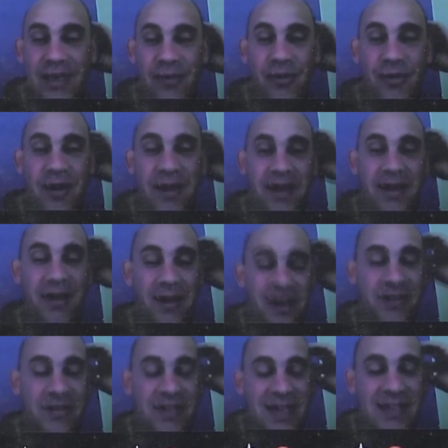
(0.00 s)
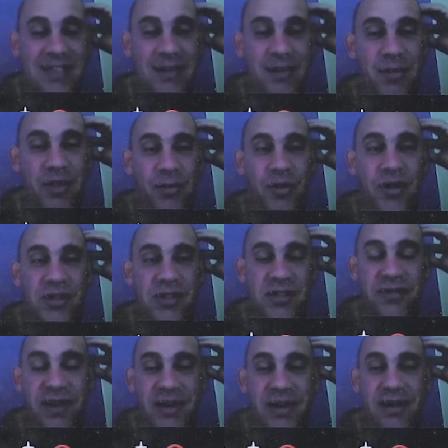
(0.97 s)
You'll see some of the
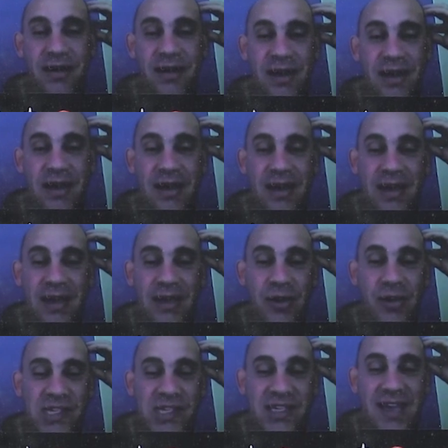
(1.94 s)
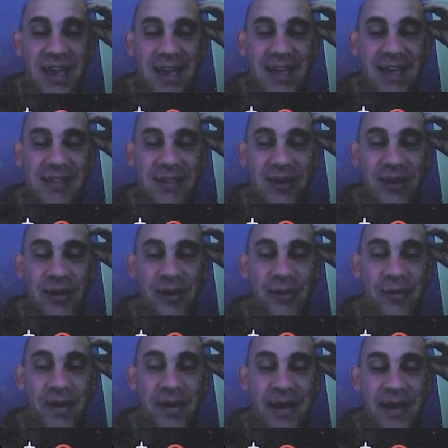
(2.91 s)
worst of it in the USA.
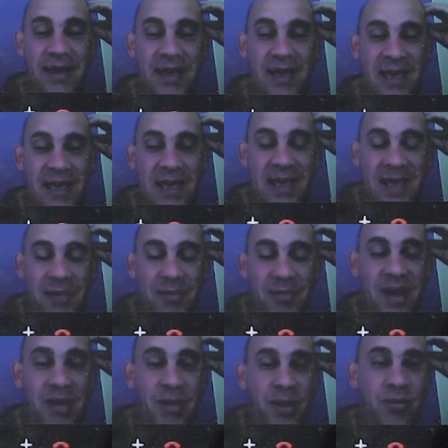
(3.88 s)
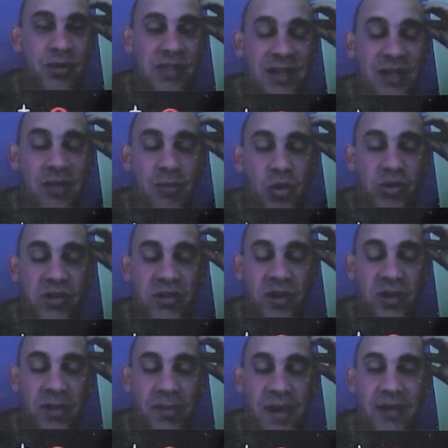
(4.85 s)
So maybe we'll sell more
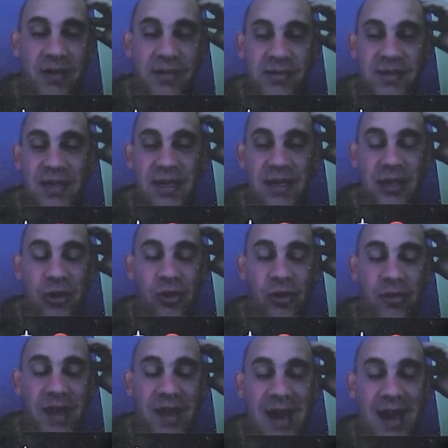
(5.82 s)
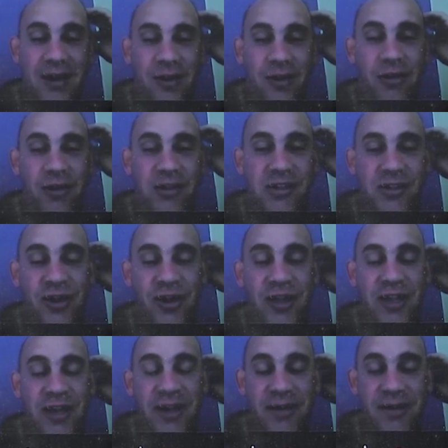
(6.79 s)
solar panels in Europe, Canada and
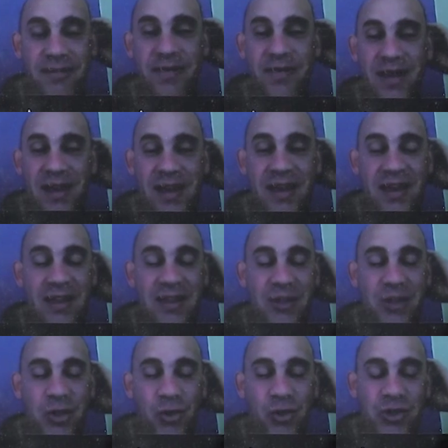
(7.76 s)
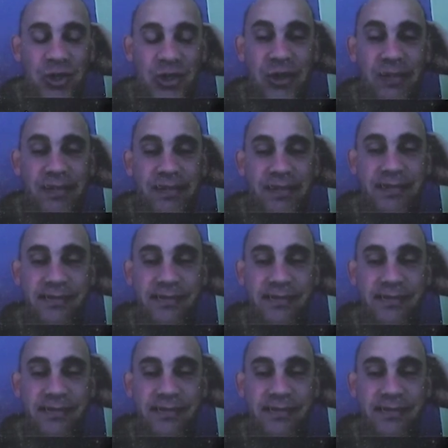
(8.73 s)
Australia in the short term.